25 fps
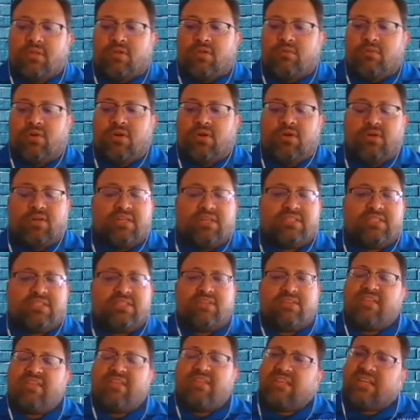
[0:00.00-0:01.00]
Well, is
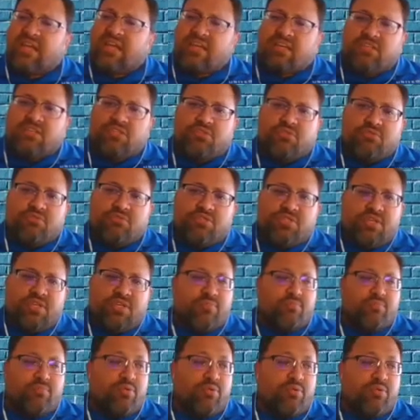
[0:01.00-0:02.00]
there anything I can do
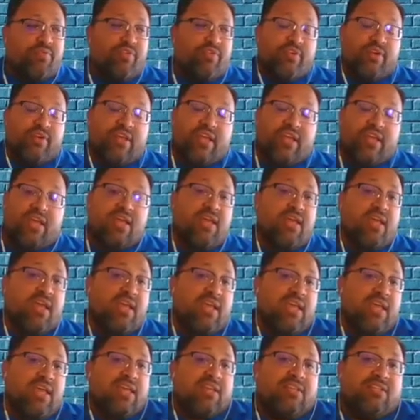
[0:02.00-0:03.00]
to improve your day?
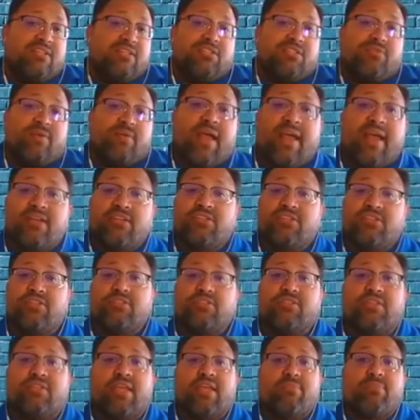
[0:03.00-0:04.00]
Again,
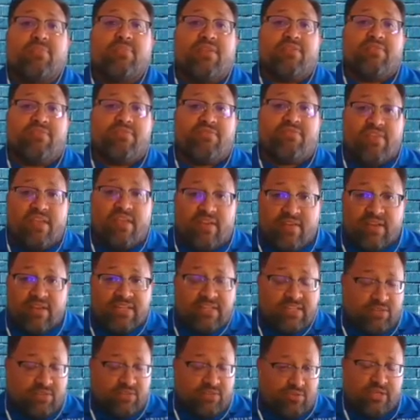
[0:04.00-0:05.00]
distractions can be
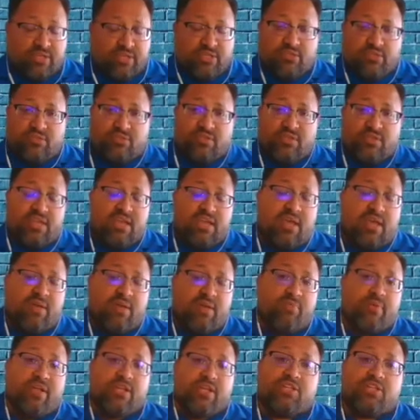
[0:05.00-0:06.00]
very detrimental to the
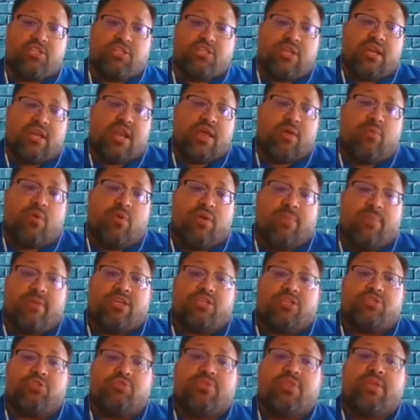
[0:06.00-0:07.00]
operation, and I want to
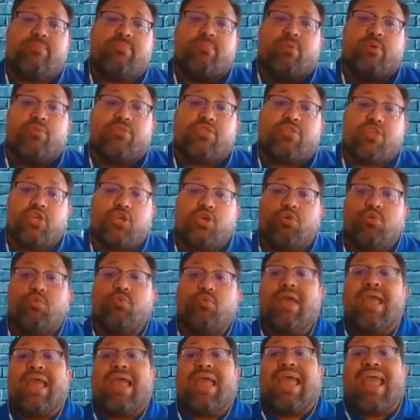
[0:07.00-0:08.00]
make sure that both
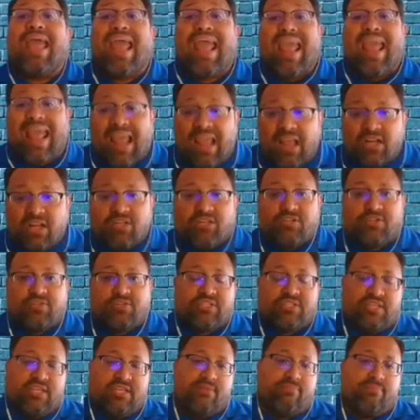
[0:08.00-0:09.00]
you and
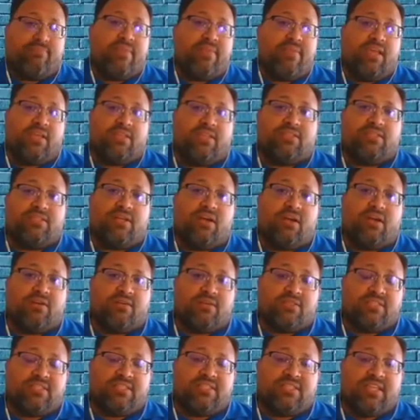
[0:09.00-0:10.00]
your teammates
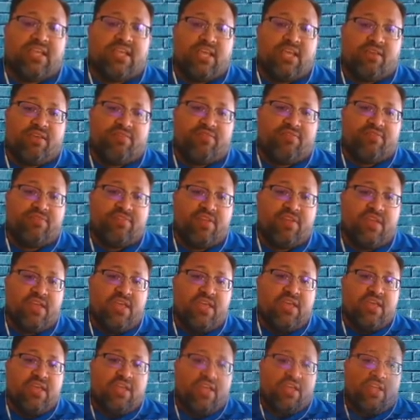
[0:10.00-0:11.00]
are safe
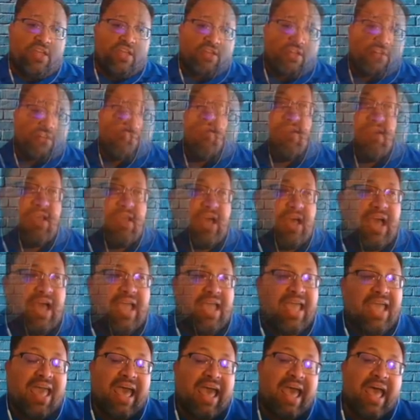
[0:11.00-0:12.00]
here.
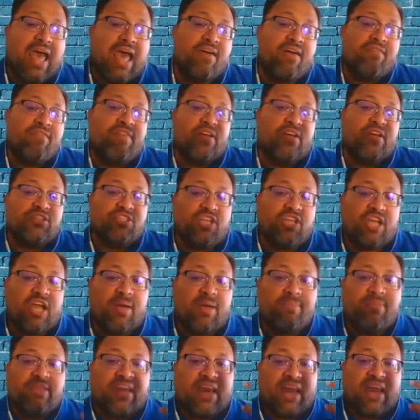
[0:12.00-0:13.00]
I have a
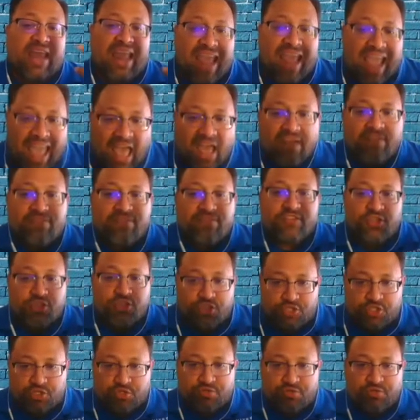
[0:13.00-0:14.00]
job that I have to
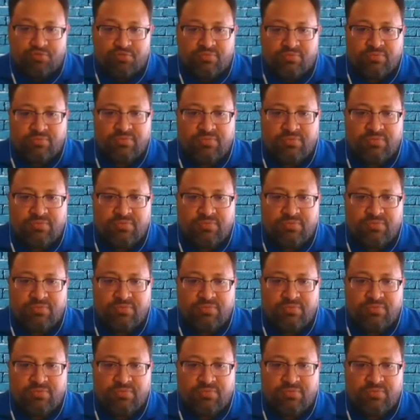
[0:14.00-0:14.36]
do,